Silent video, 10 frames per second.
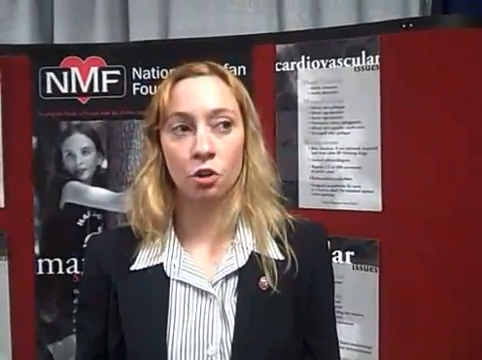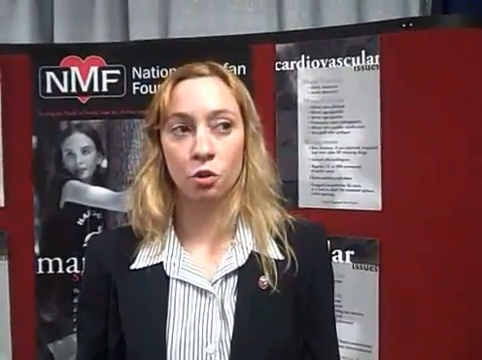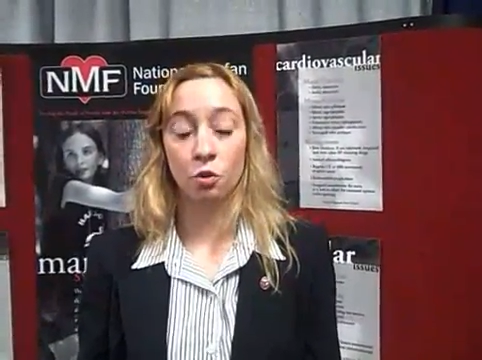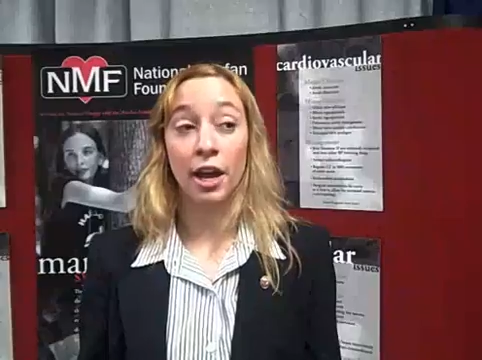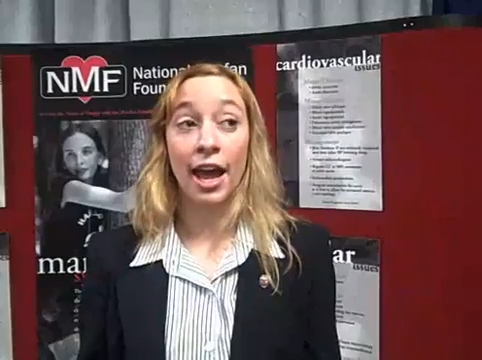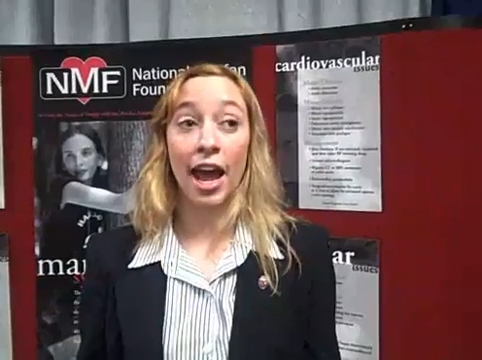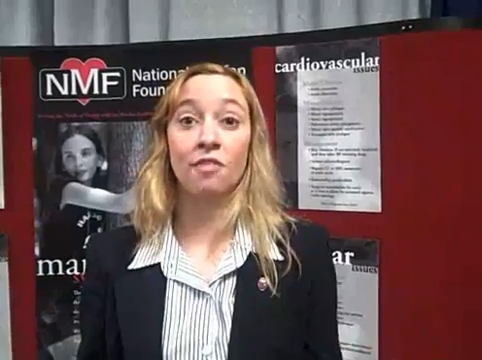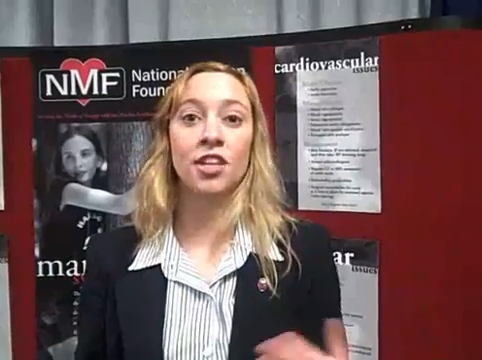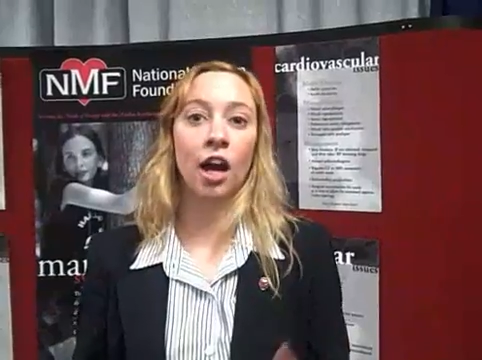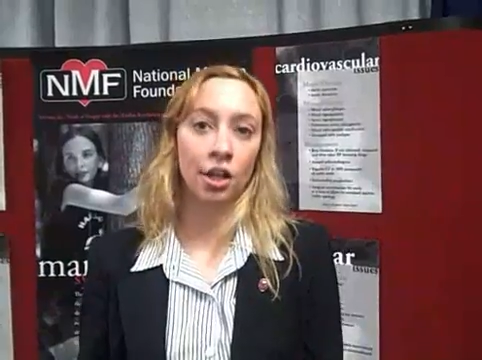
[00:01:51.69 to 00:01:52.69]
who
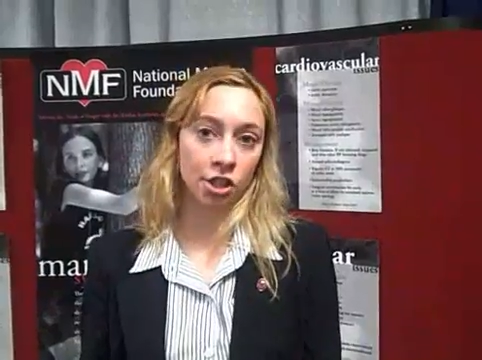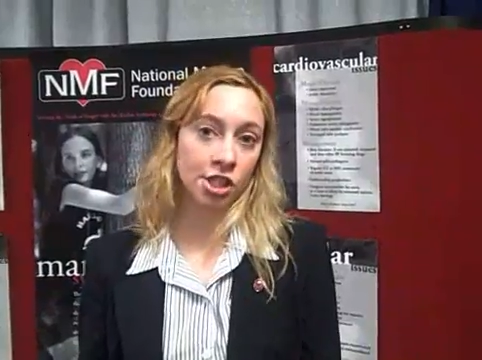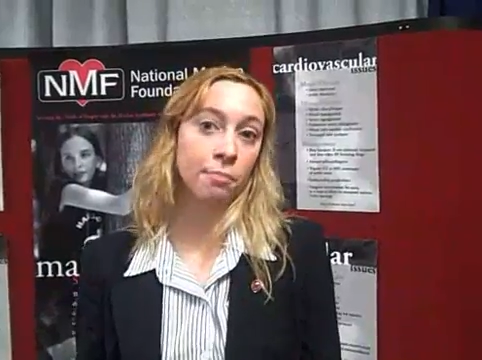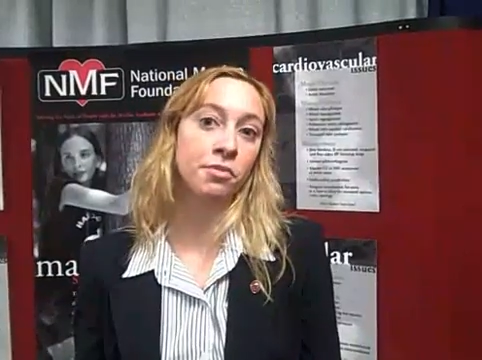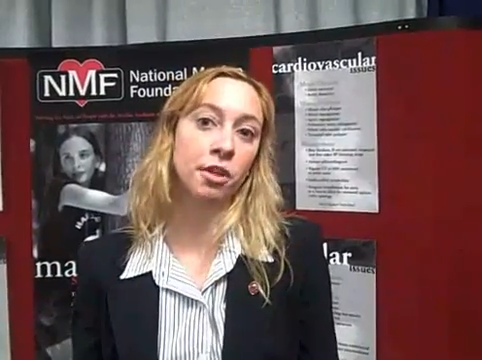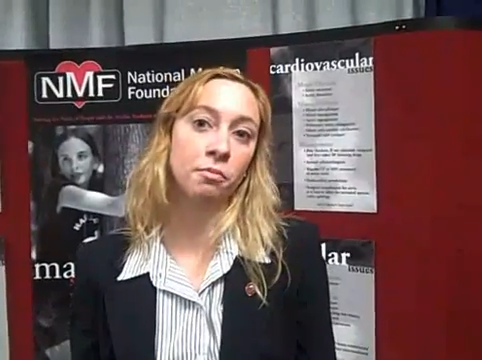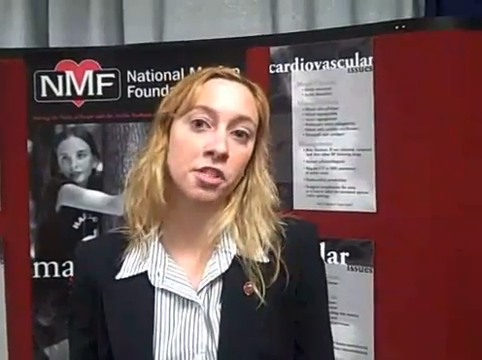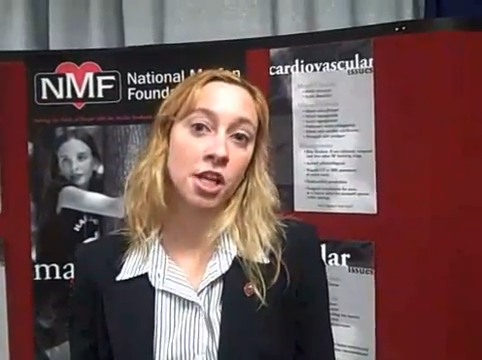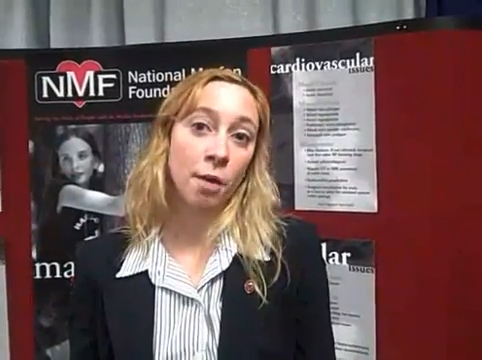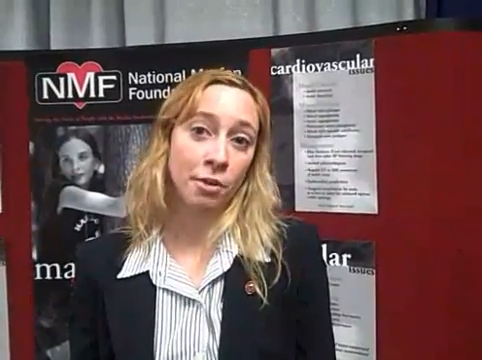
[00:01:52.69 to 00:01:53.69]
have the other symptoms
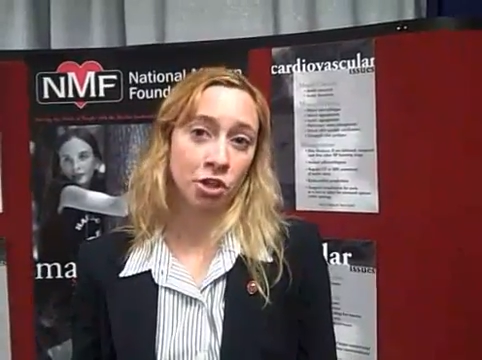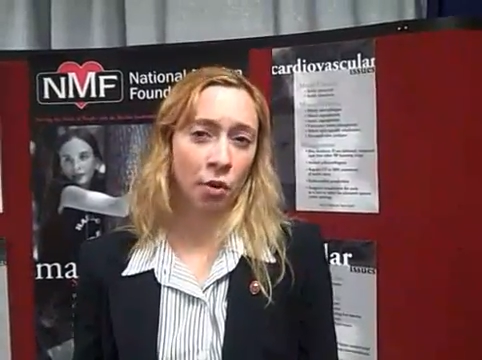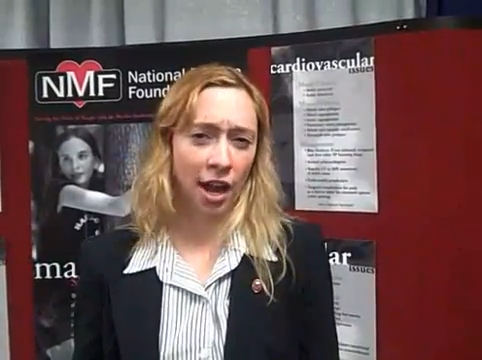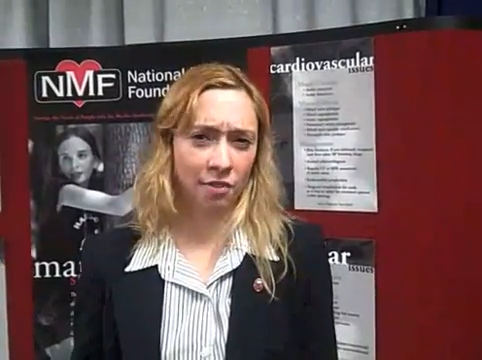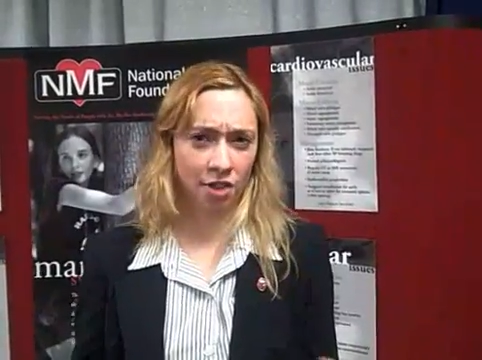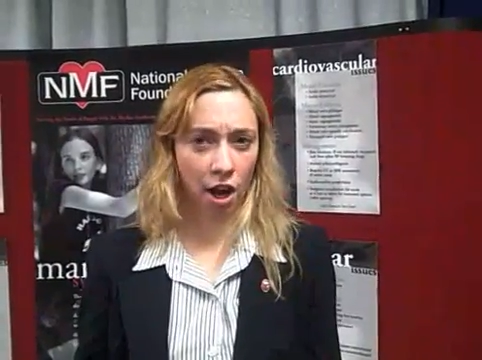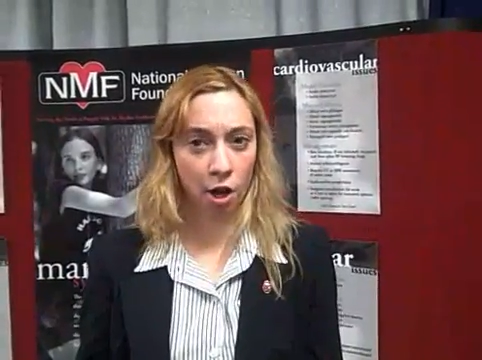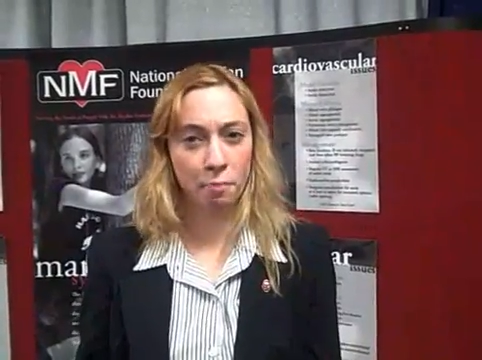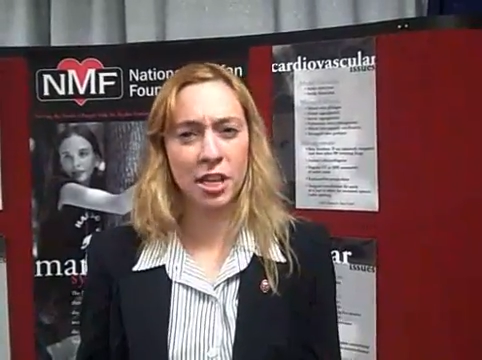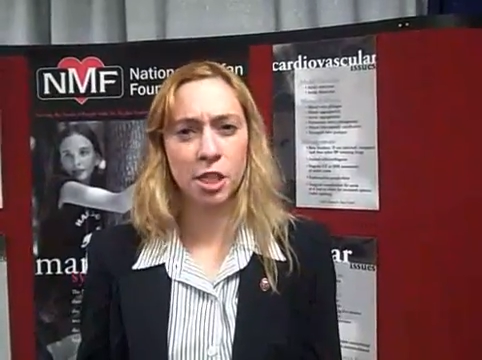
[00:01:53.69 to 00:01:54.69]
but don't have the
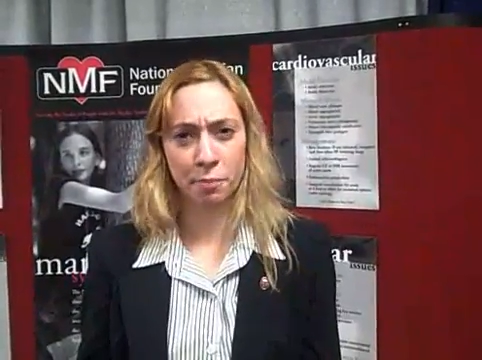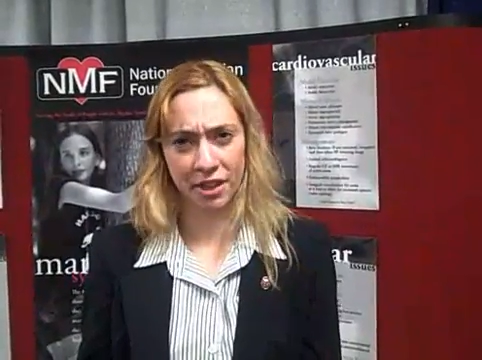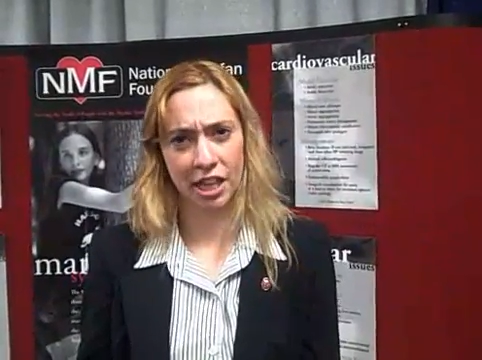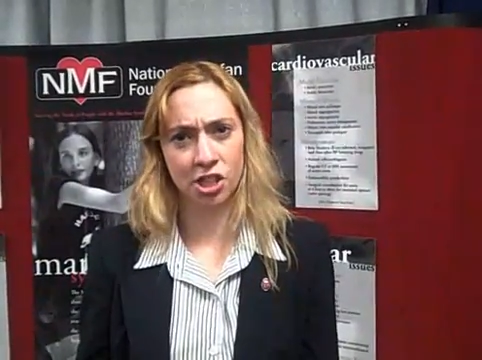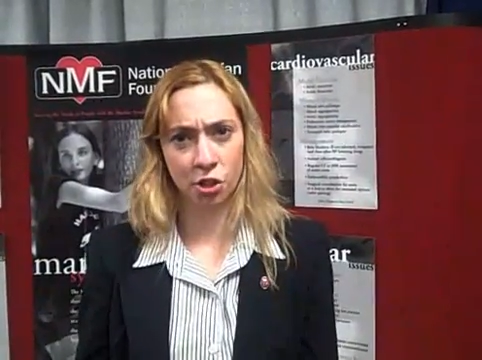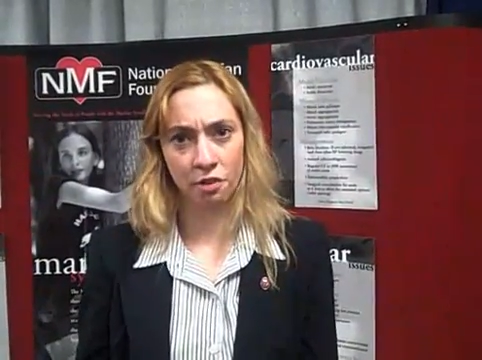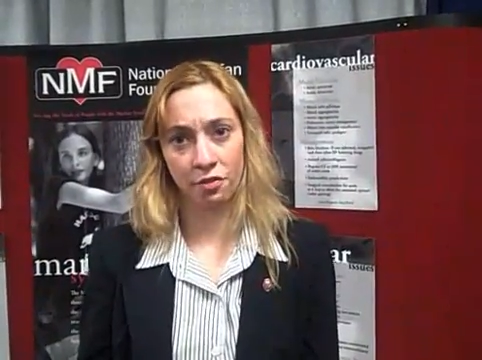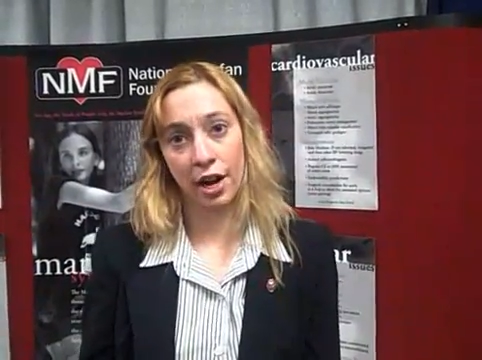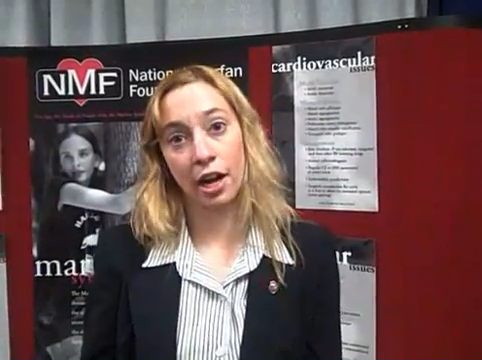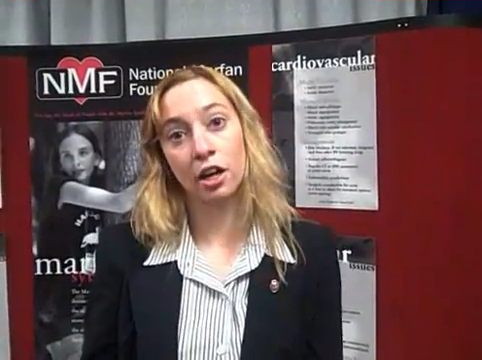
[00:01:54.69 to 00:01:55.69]
heart piece, but that's sort of
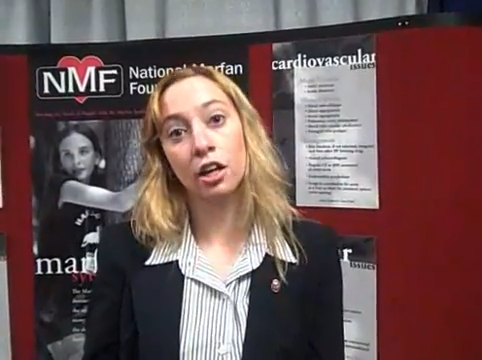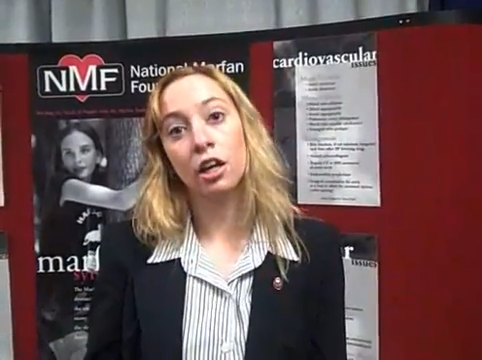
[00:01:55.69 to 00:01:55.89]
rare.